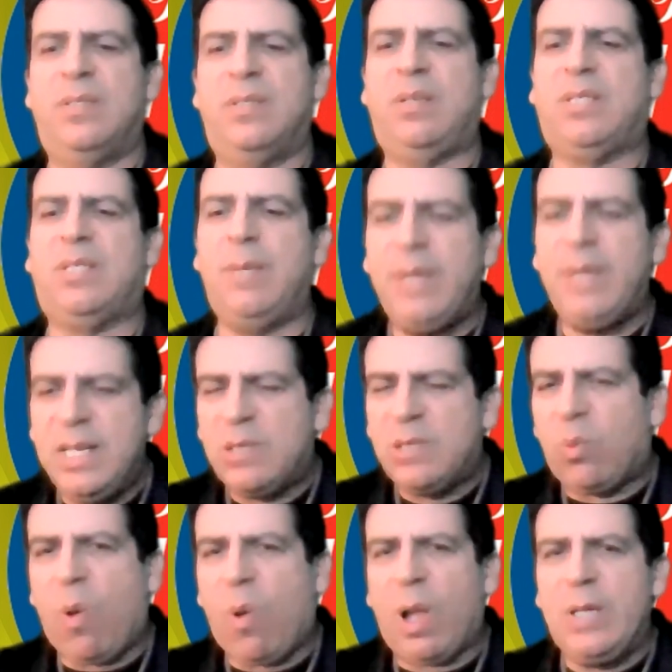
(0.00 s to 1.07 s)
So something
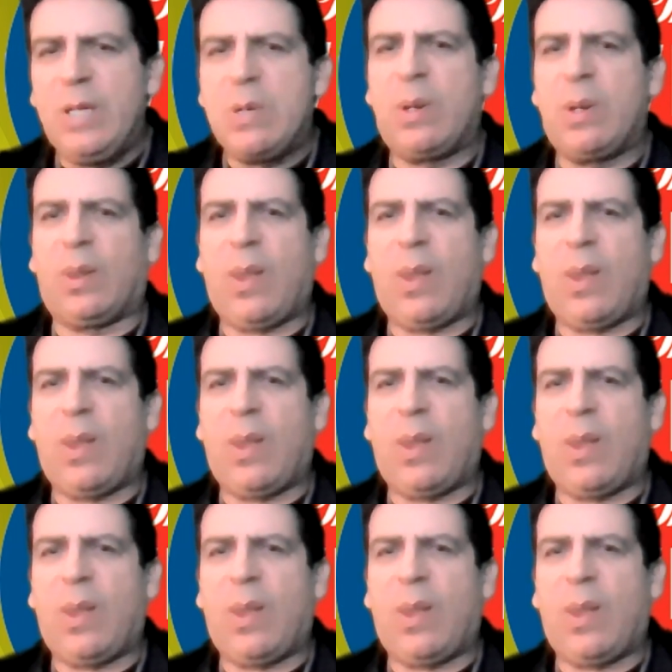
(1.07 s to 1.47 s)
is wrong on your